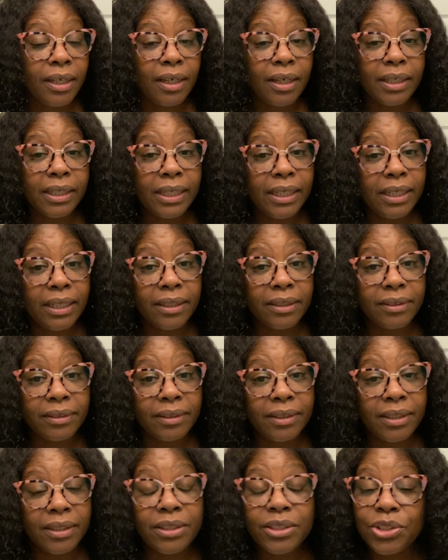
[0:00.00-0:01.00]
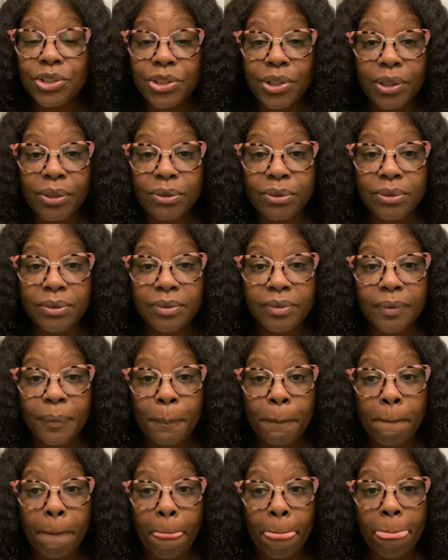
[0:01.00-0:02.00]
Again, get a journal
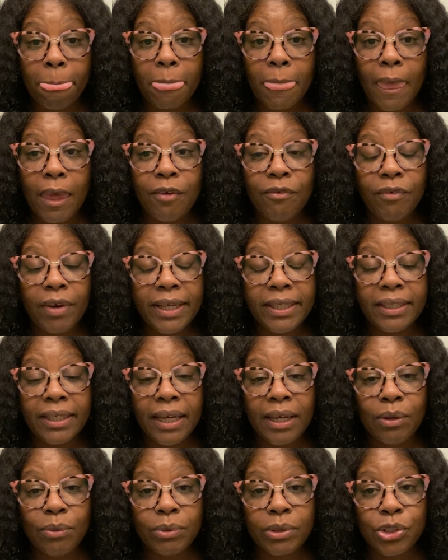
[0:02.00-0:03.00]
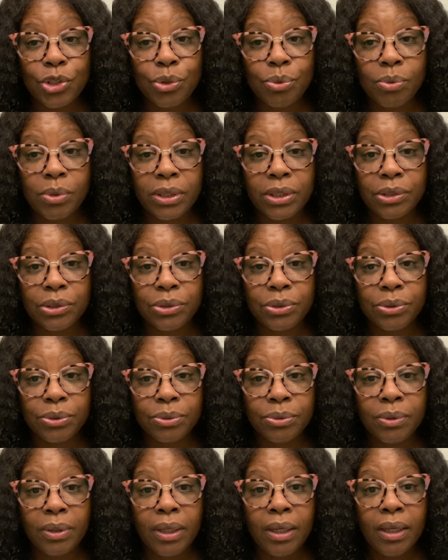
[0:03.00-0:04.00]
and write down what you want to
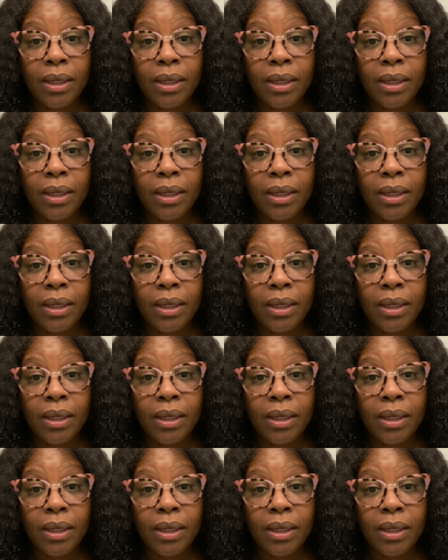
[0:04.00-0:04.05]
do.